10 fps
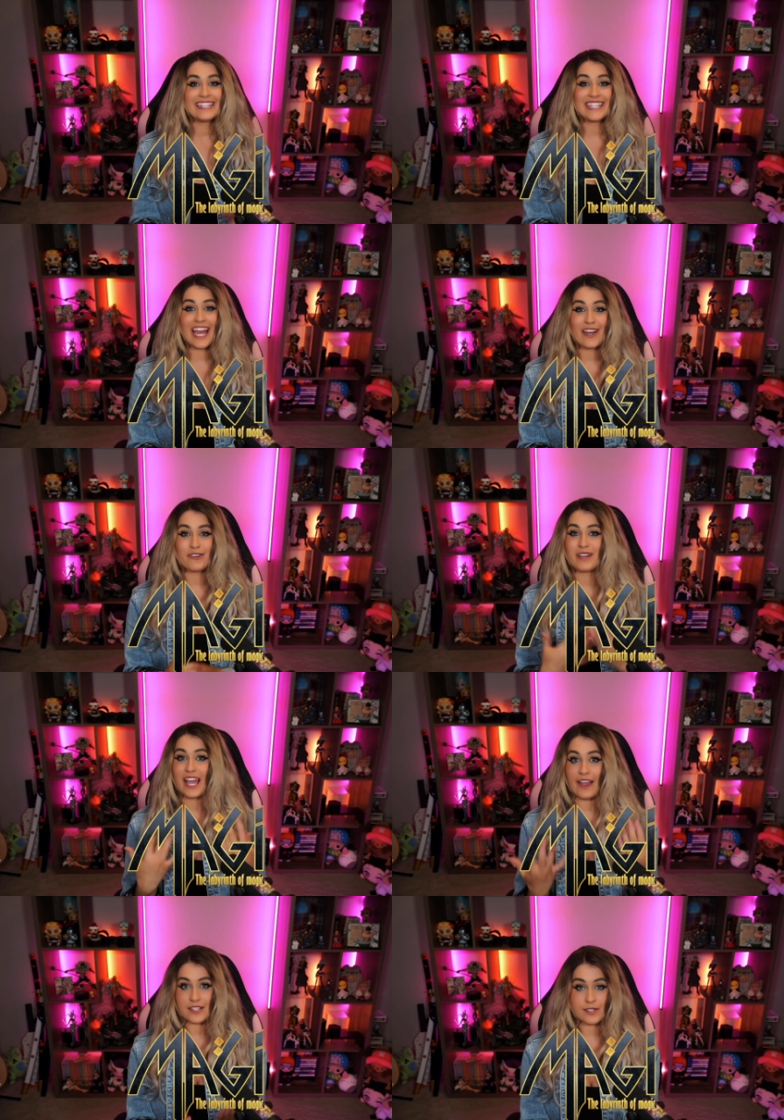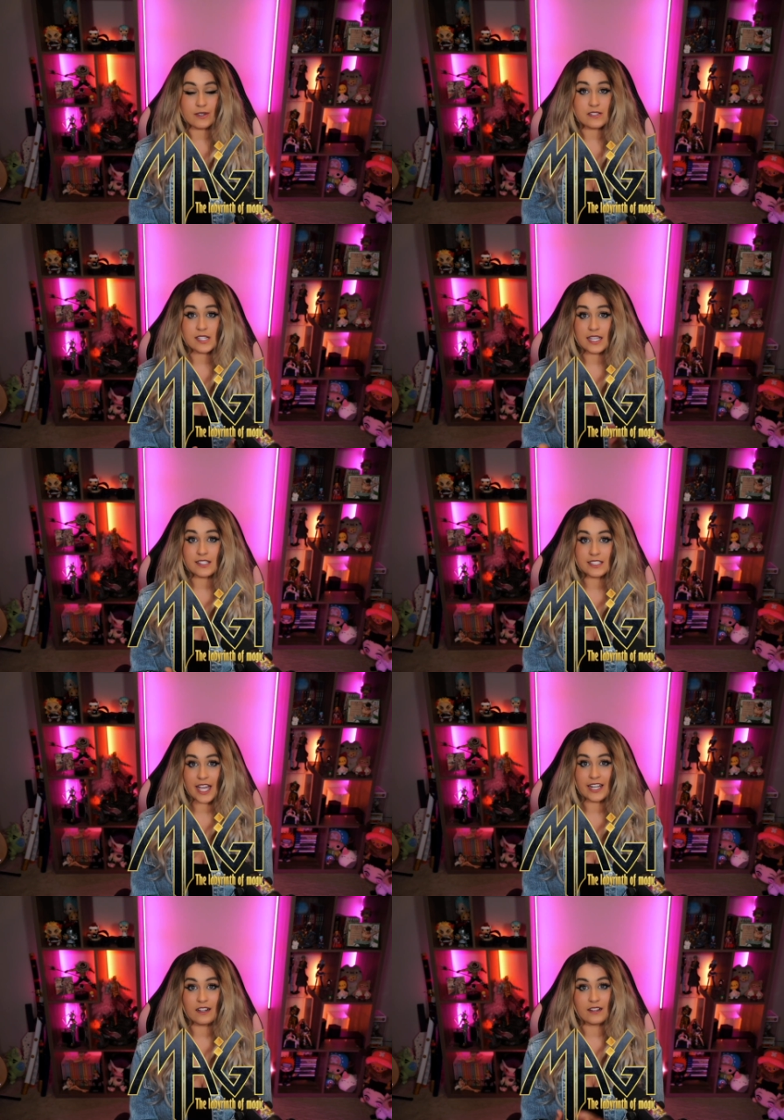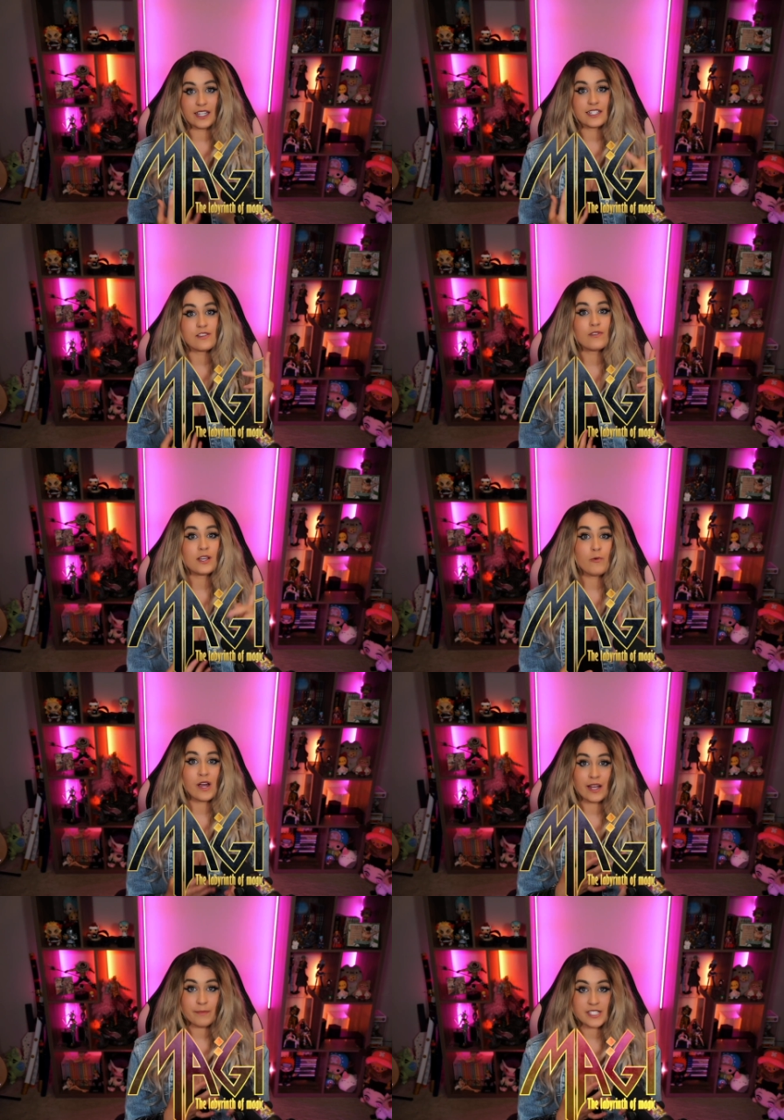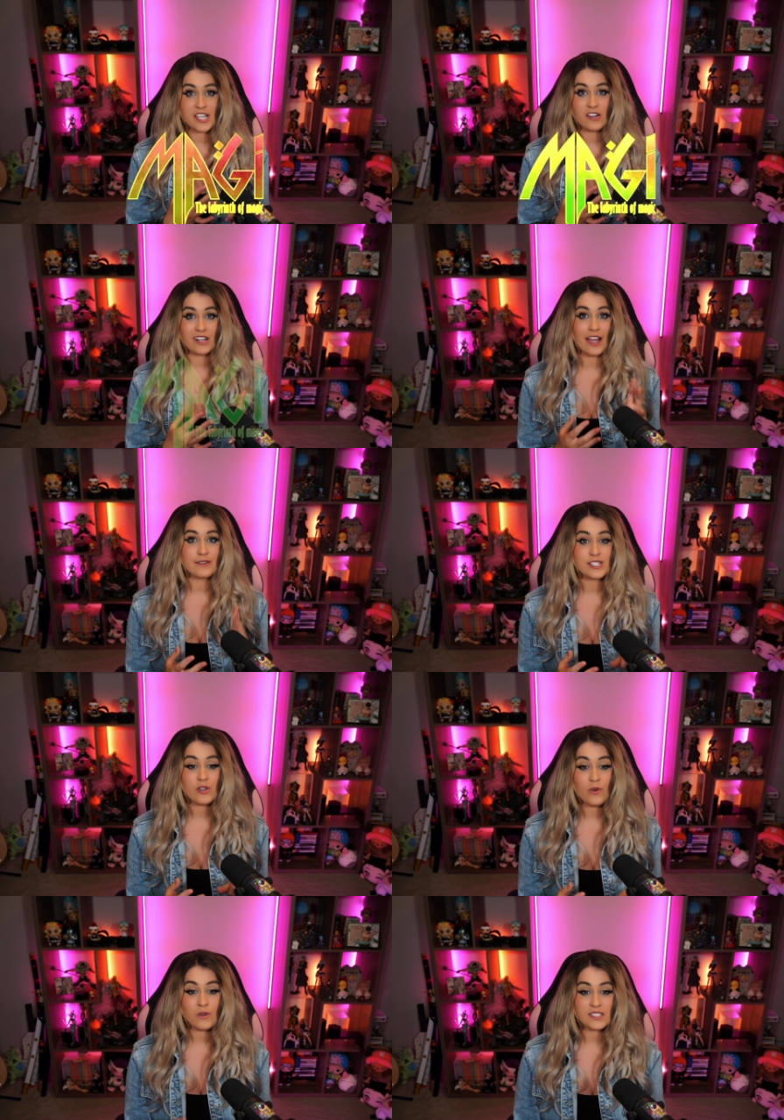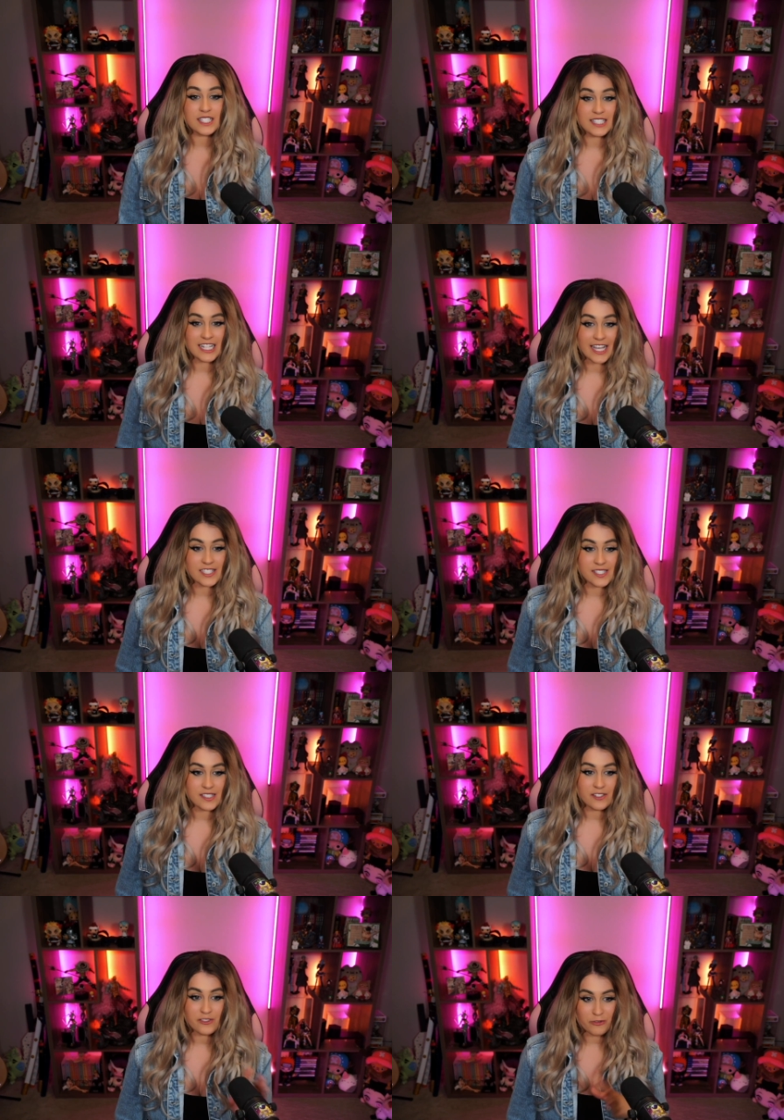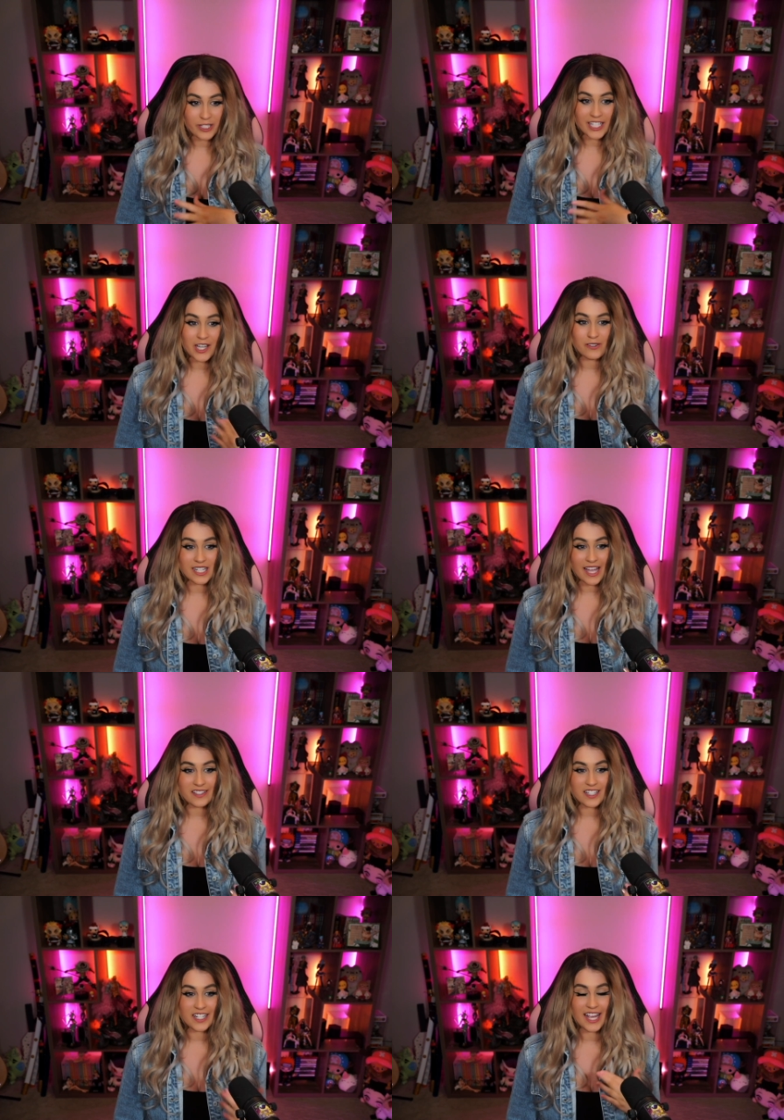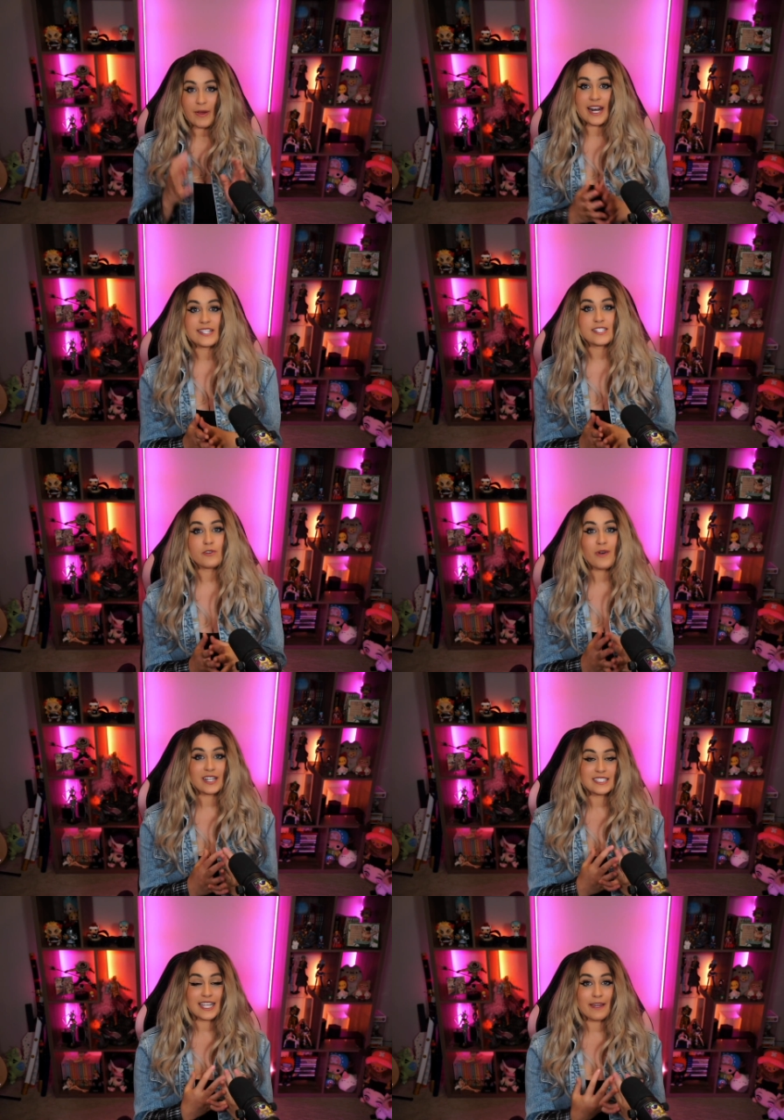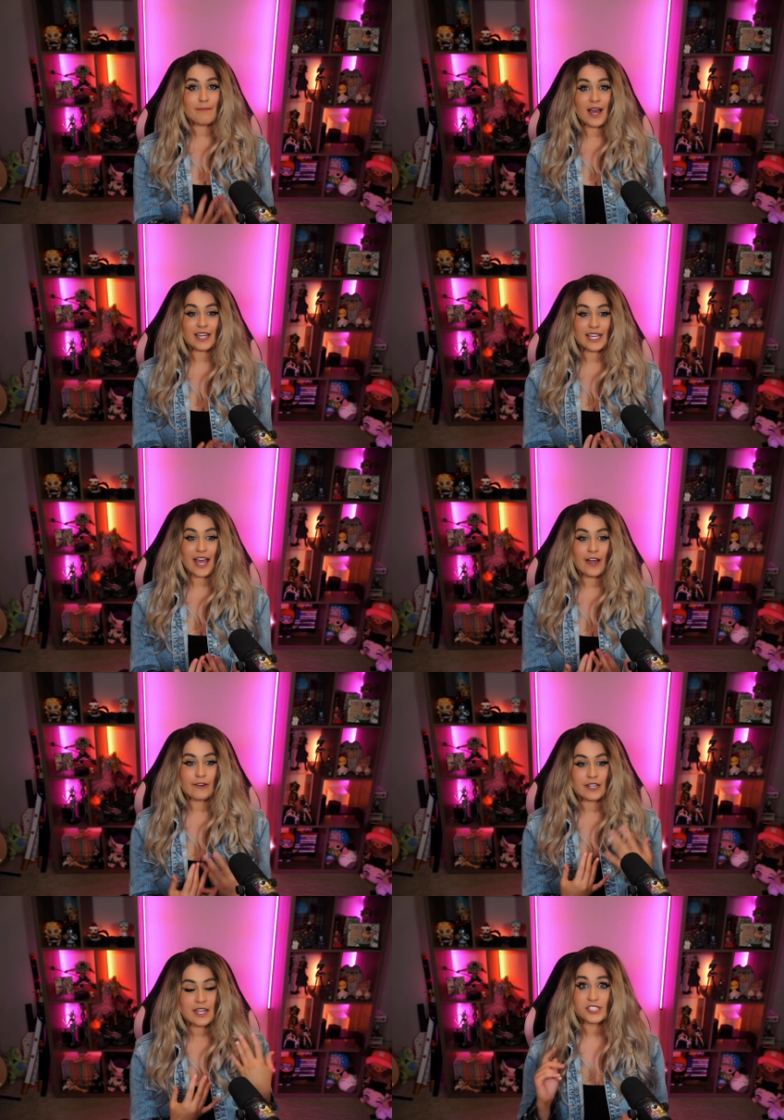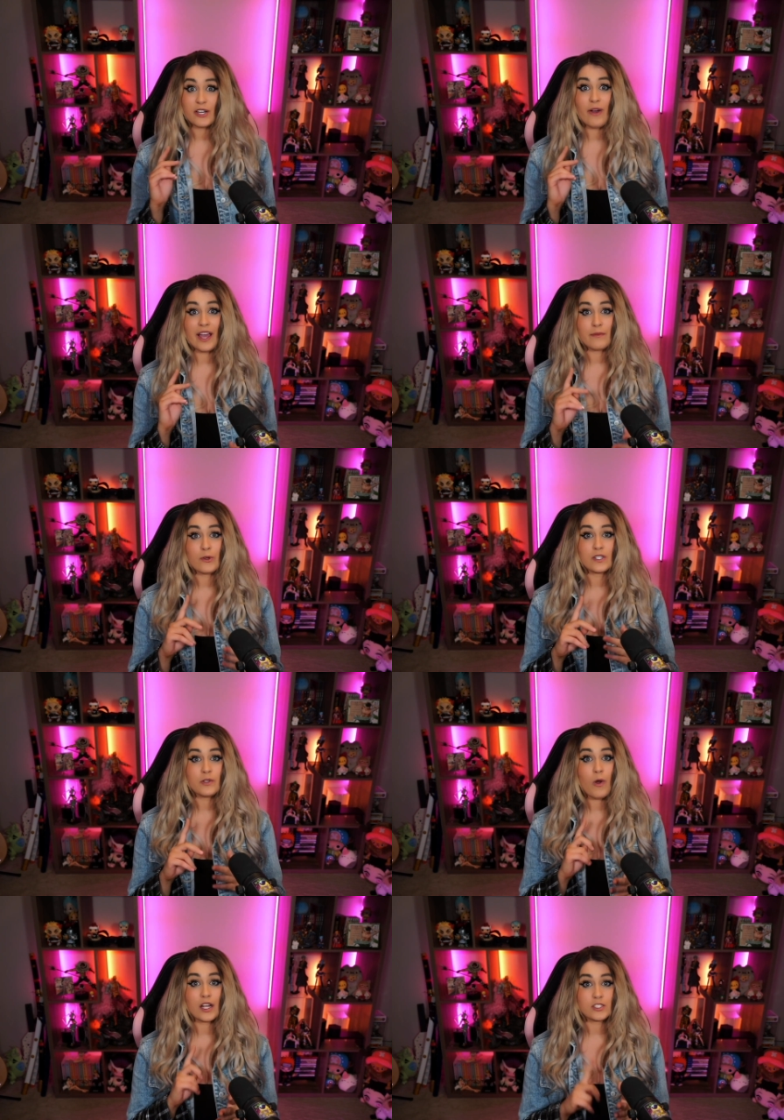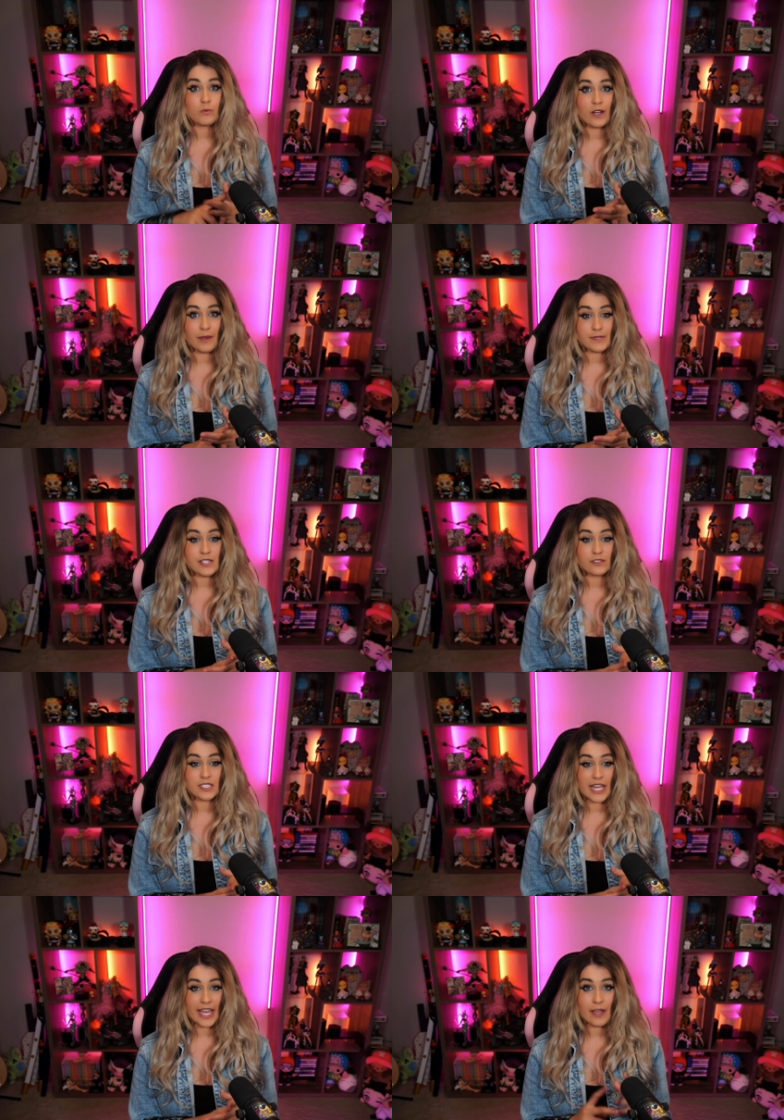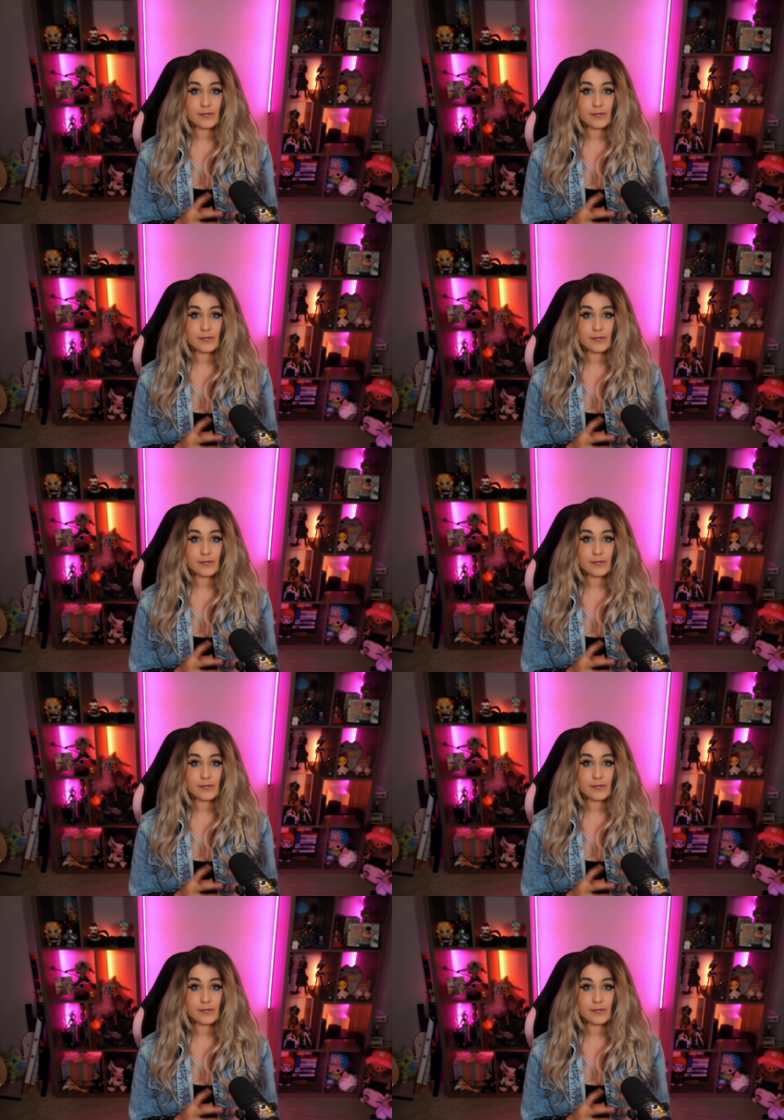Now, as you can see in the title, it is only one episode. I was told the next three go together, but I still wanted to get Magi out, so I am going to watch one episode today.